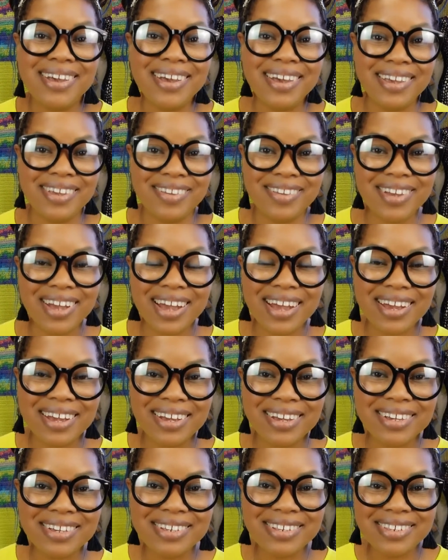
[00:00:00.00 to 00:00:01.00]
Hey you
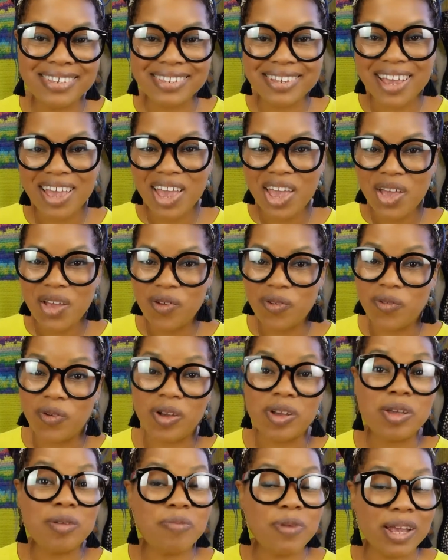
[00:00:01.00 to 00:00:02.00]
guys,
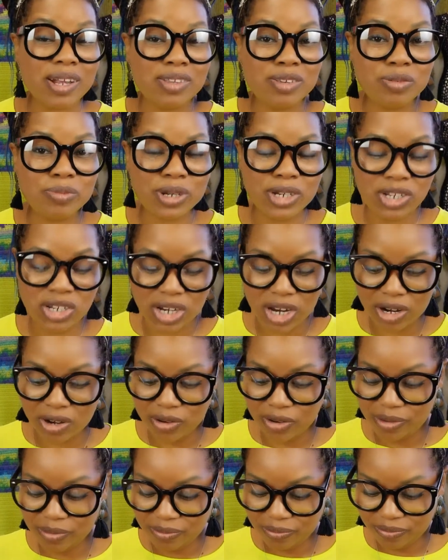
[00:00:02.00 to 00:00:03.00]
welcome back to my
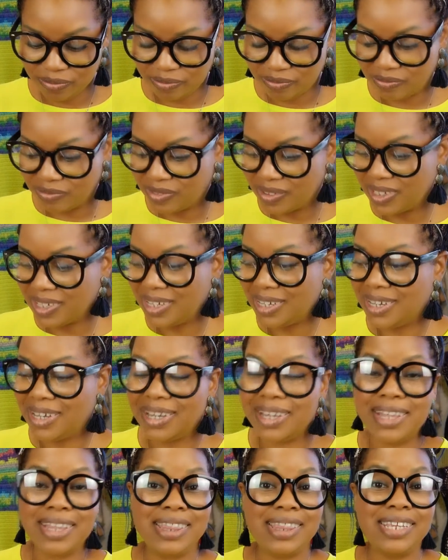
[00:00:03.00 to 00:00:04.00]
channel.
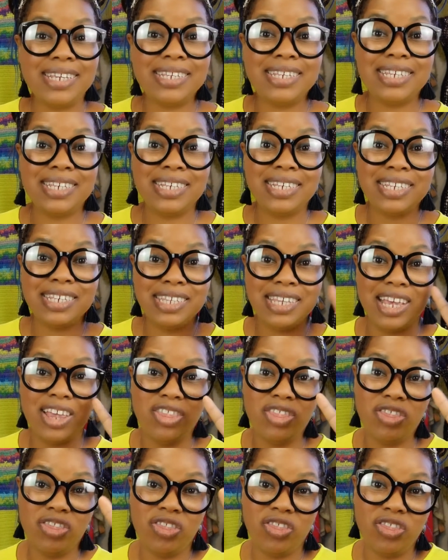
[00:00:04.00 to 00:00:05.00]
This is
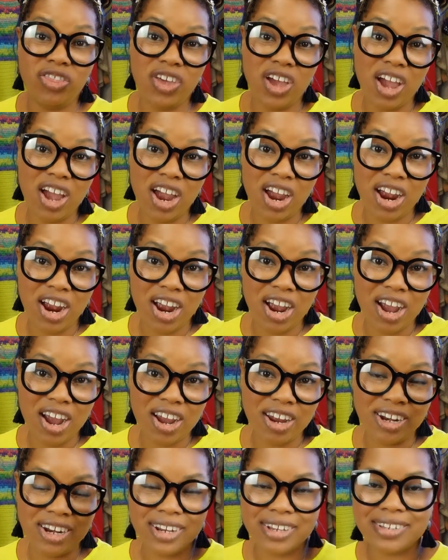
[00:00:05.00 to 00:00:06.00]
the
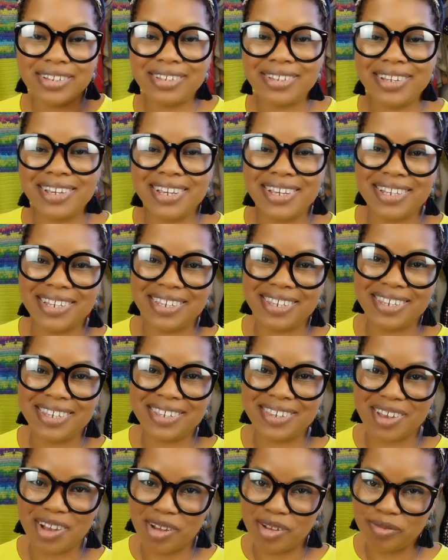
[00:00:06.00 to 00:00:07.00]
third
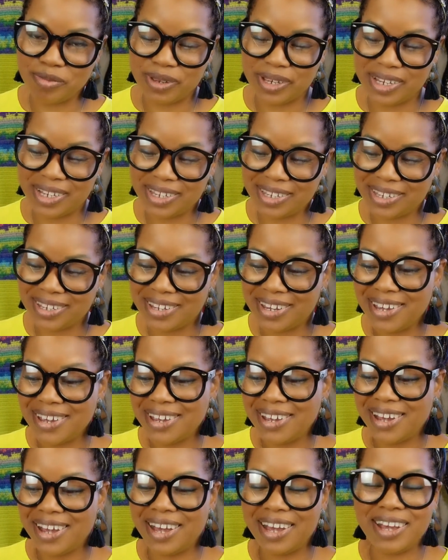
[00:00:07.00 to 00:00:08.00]
installment
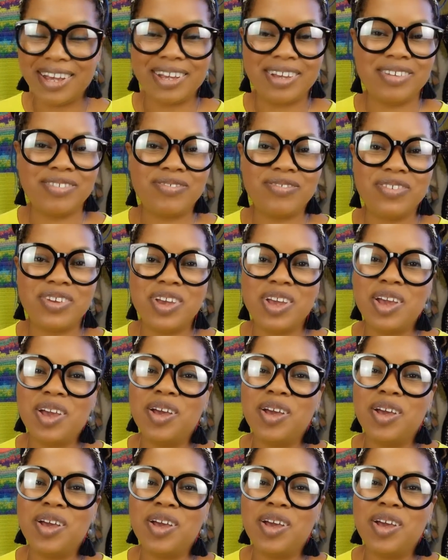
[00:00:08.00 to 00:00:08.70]
of